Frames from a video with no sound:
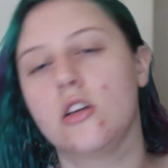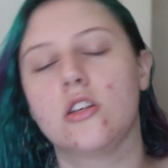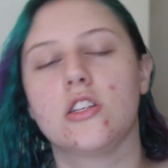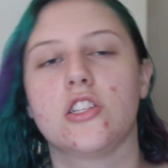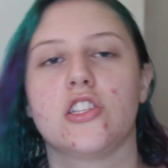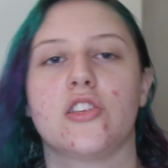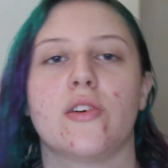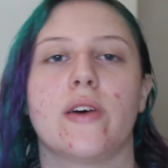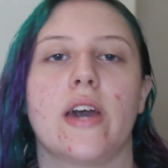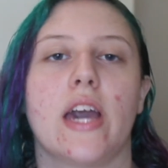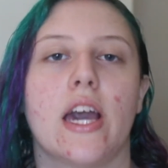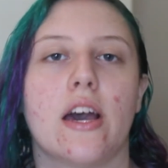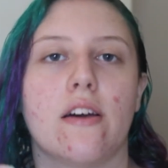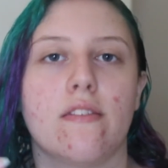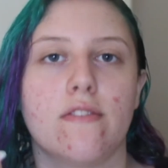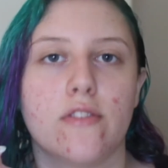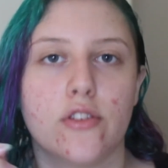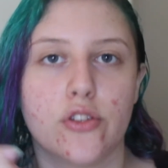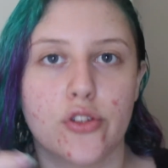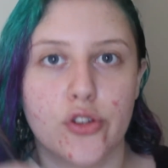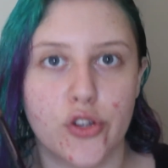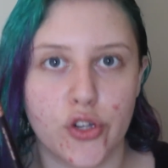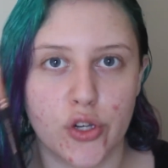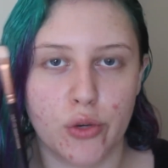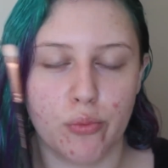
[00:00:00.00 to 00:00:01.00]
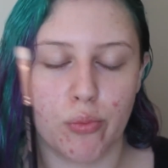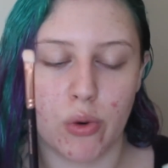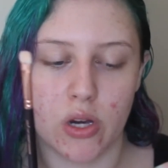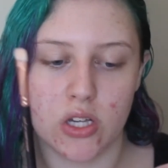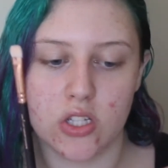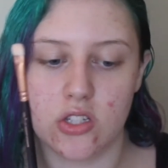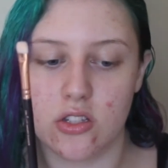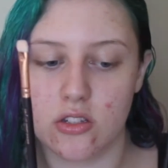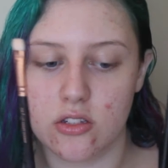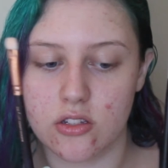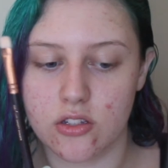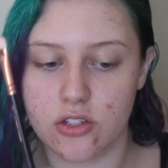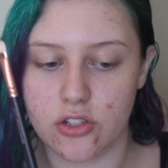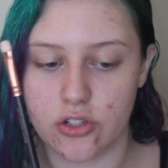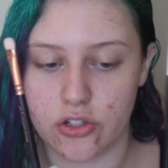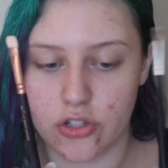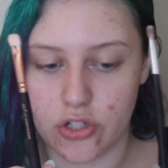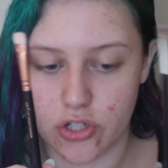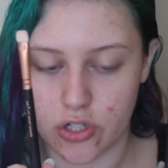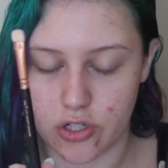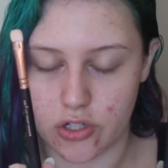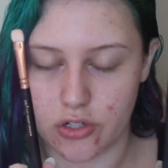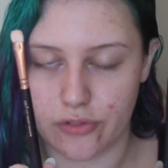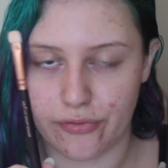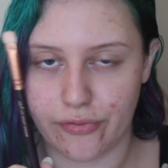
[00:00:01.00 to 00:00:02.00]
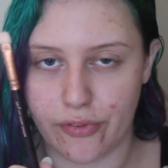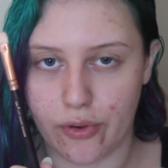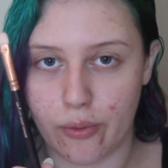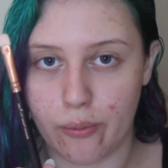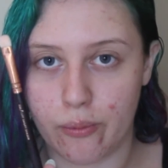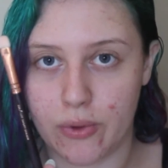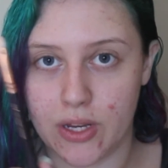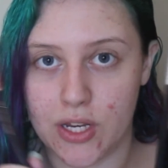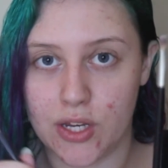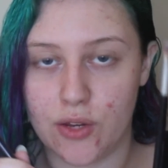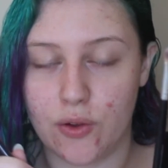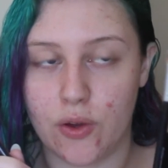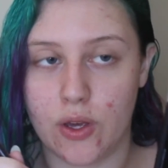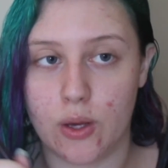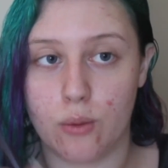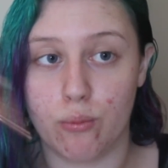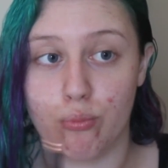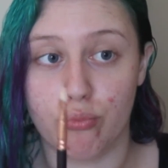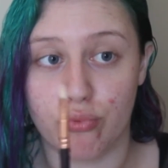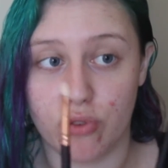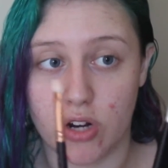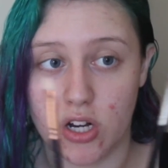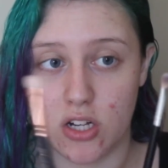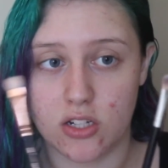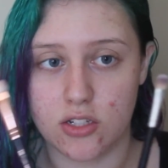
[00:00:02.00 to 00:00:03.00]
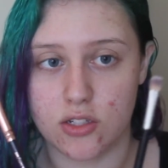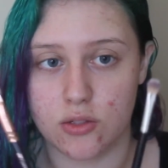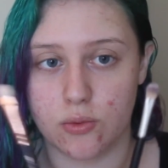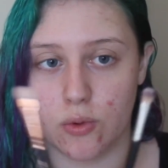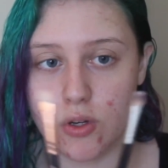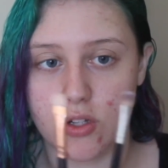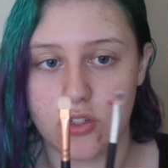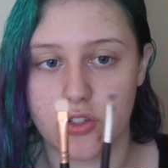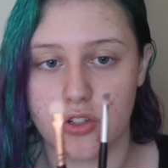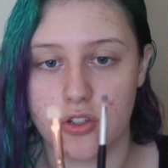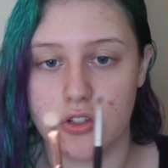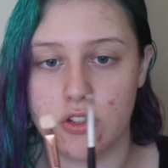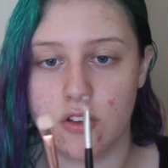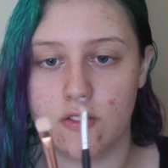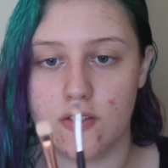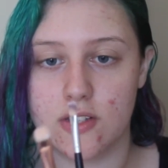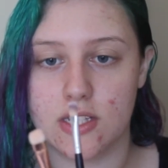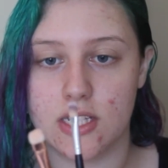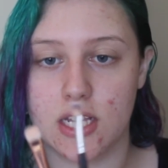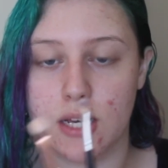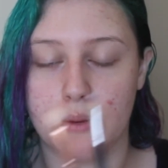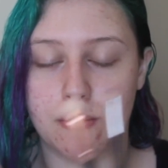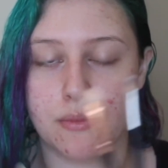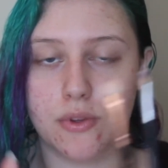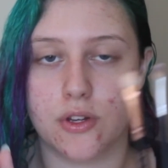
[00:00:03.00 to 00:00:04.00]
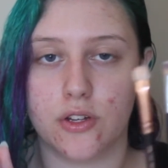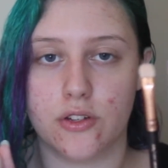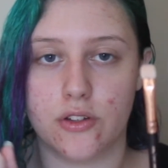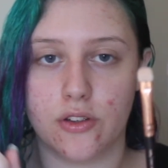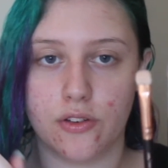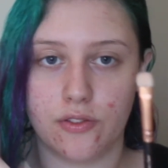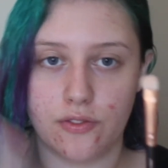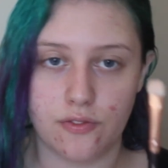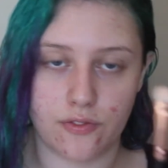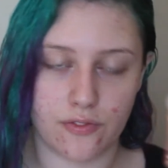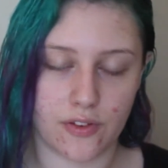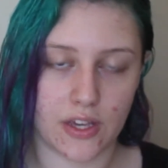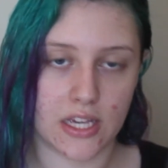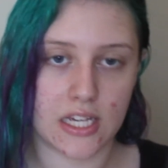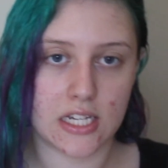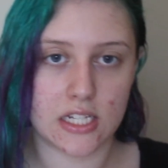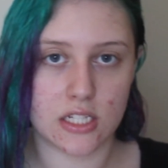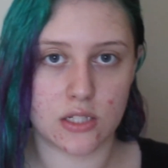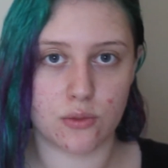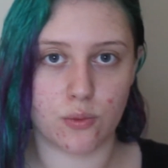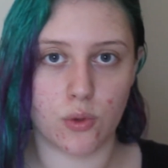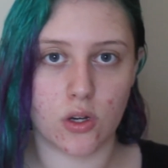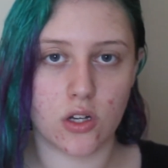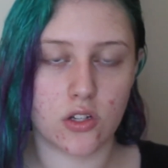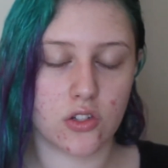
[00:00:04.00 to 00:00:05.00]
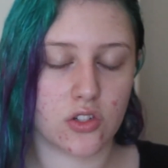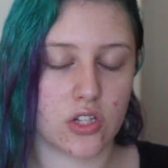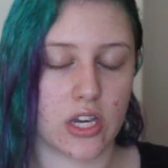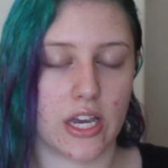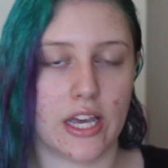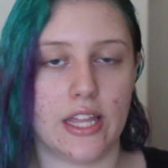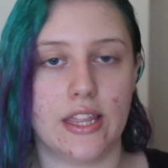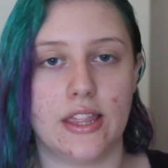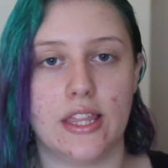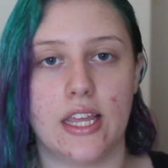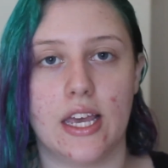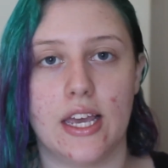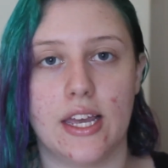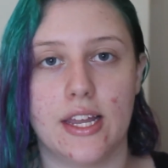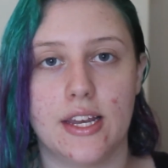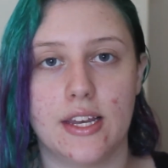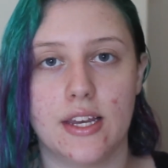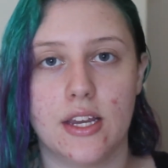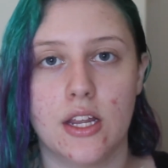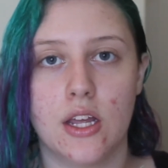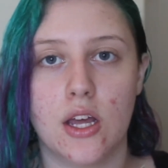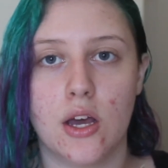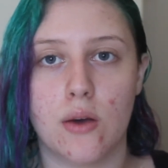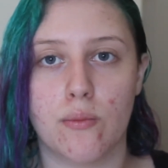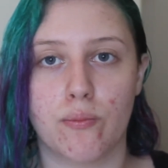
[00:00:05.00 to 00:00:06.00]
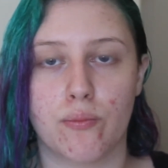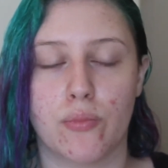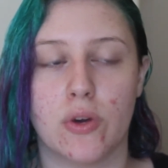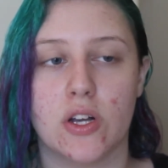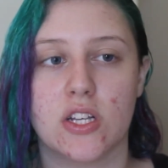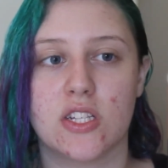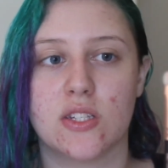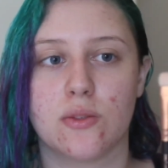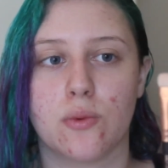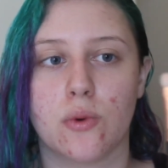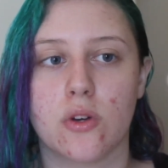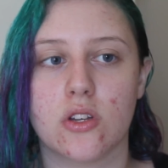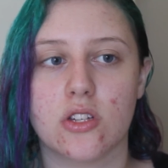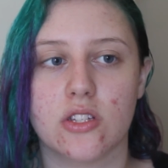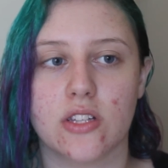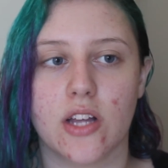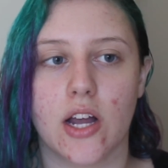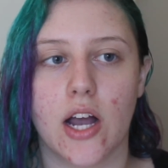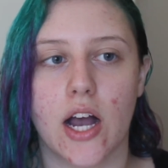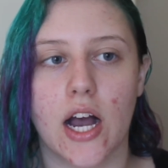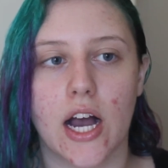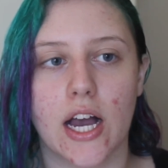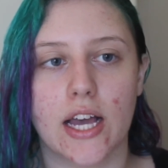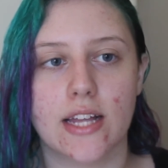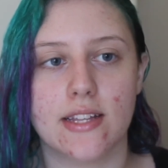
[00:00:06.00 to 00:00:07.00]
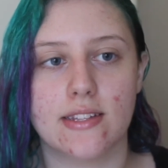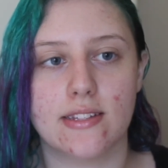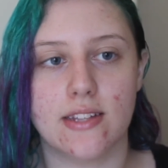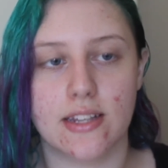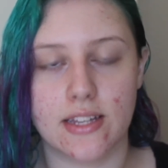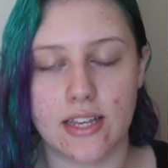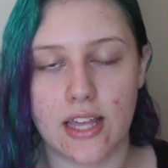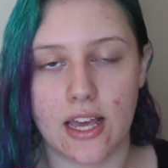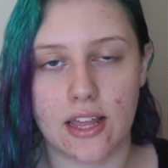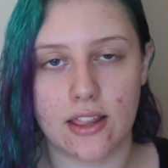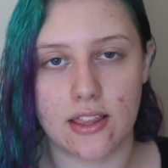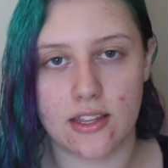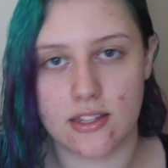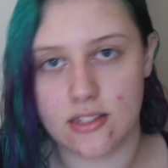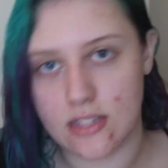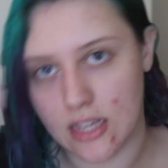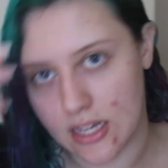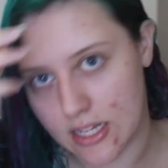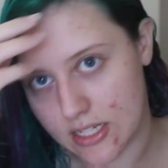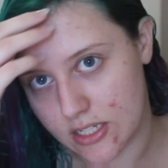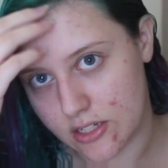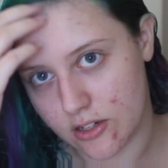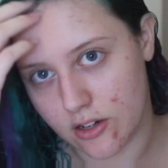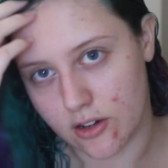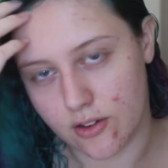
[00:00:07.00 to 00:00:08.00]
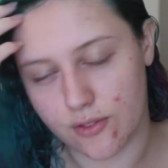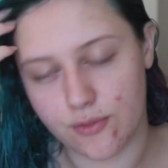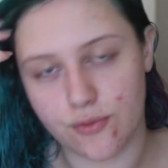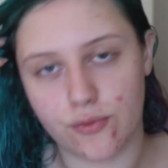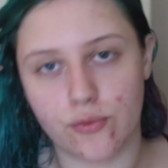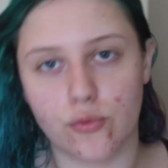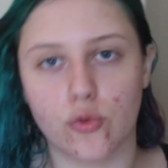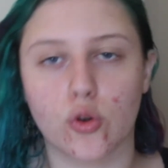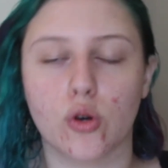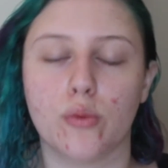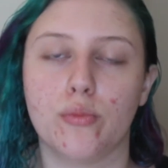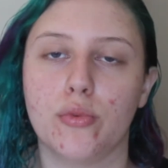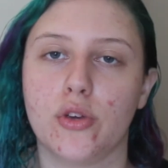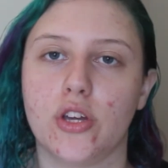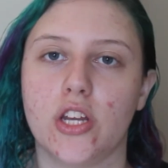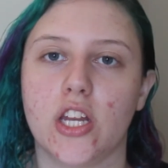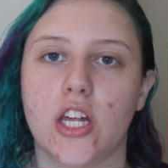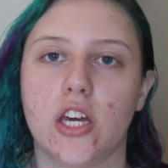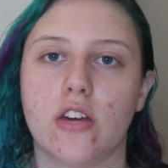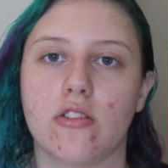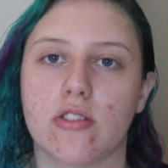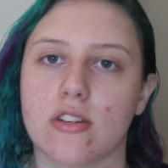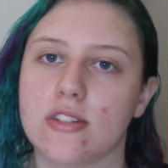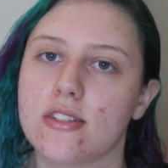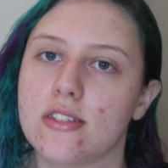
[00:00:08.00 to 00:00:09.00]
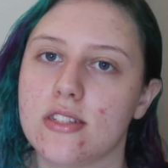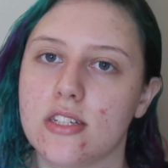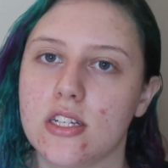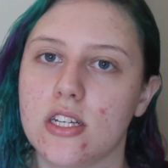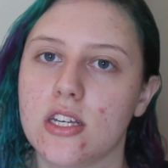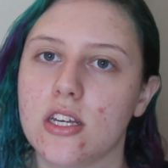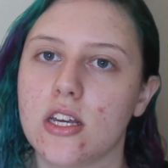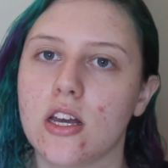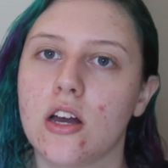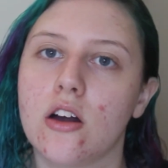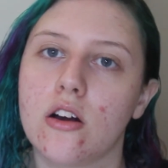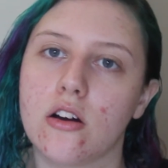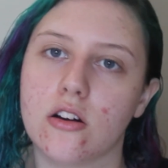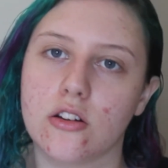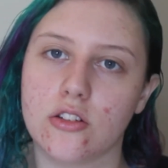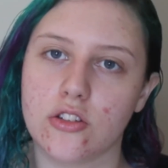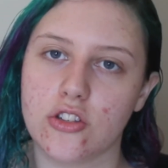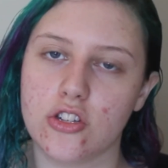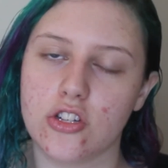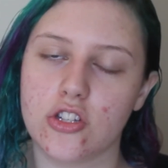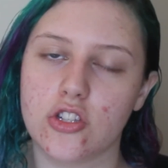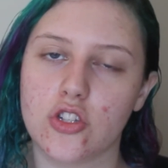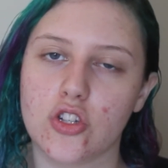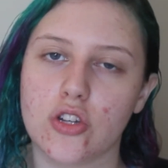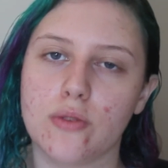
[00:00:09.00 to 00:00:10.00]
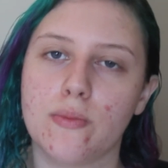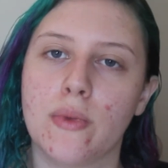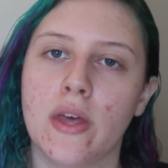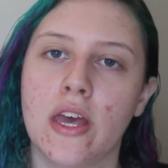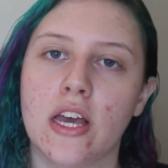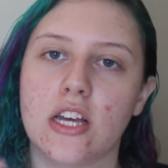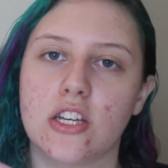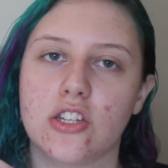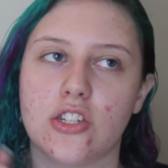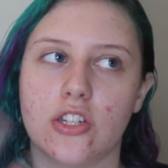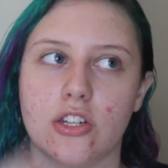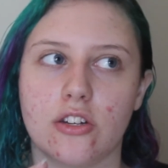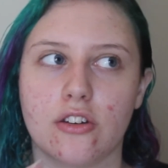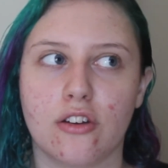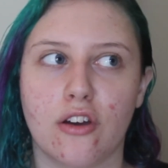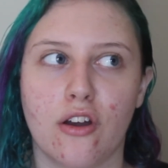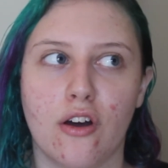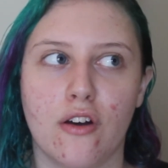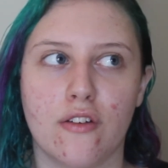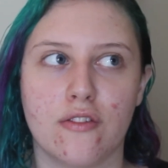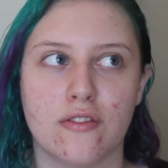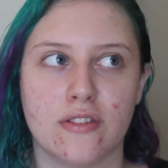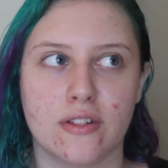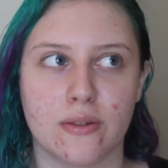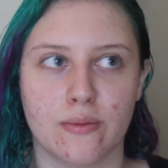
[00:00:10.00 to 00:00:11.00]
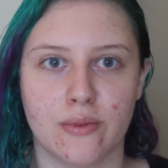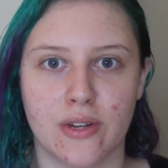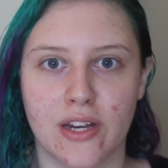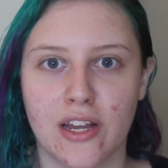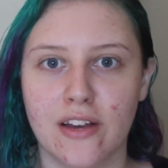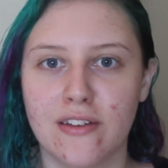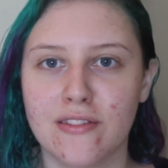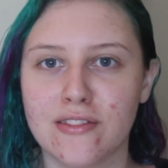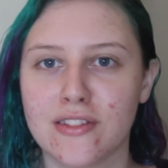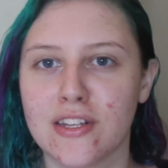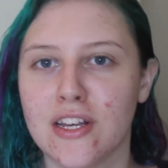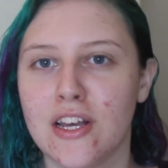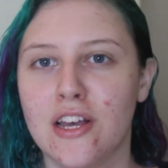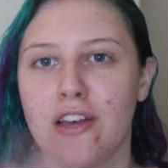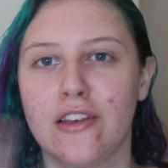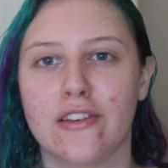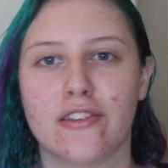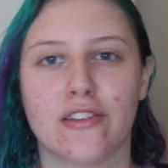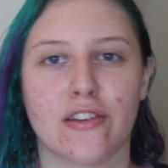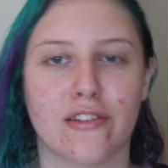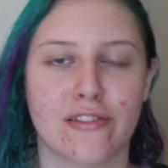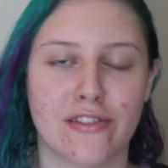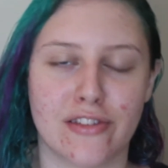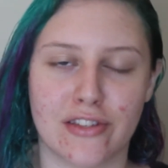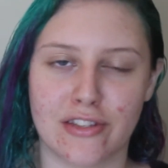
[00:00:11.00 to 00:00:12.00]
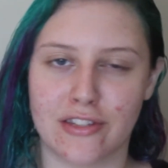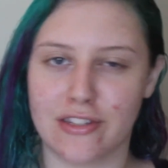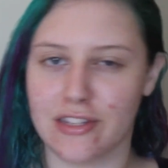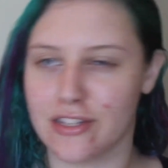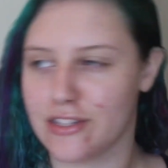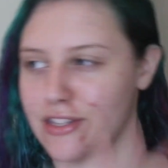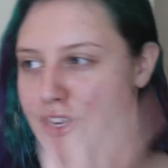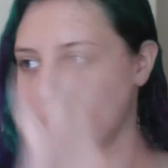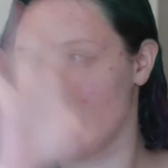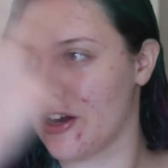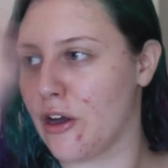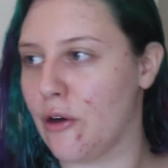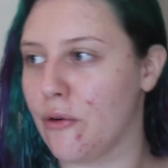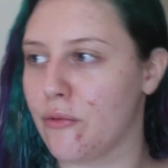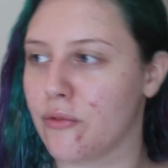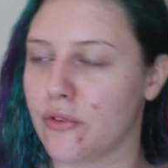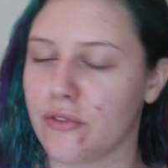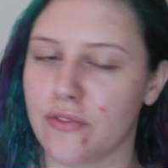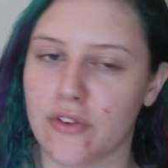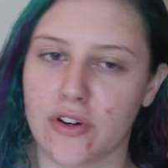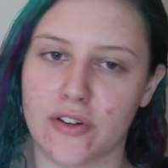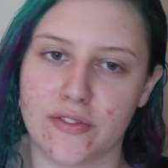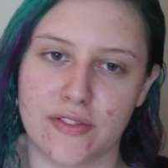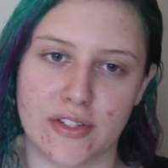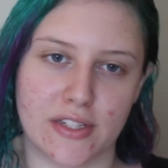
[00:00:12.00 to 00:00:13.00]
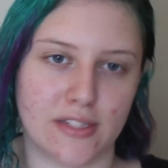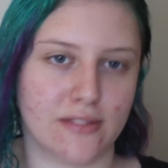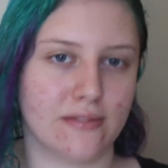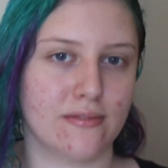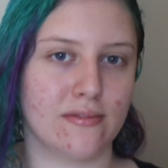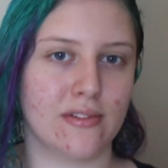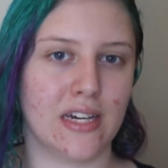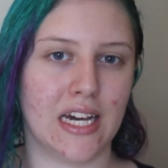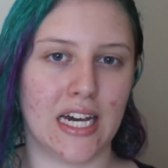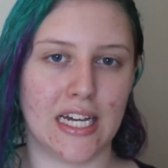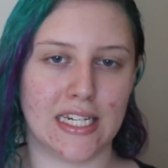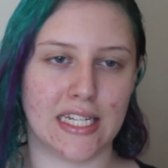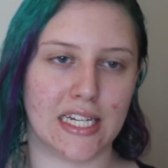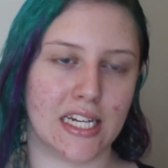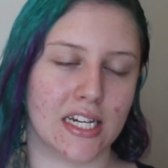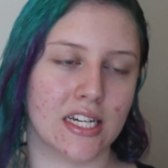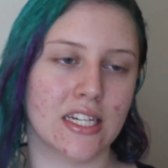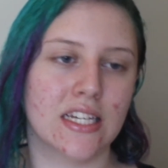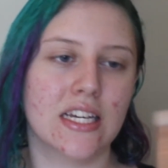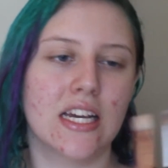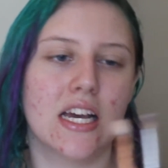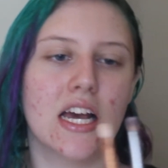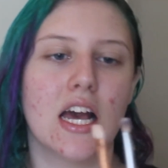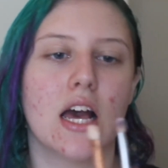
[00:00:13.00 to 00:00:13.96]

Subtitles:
So I have two brushes to choose from when doing brush swatches. Obviously I'm going to do finger swatch and then brush swatch. Now I did get this idea of Raw Beauty Christy on YouTube. She got it off of someone else, so it's just this like whole revolving idea.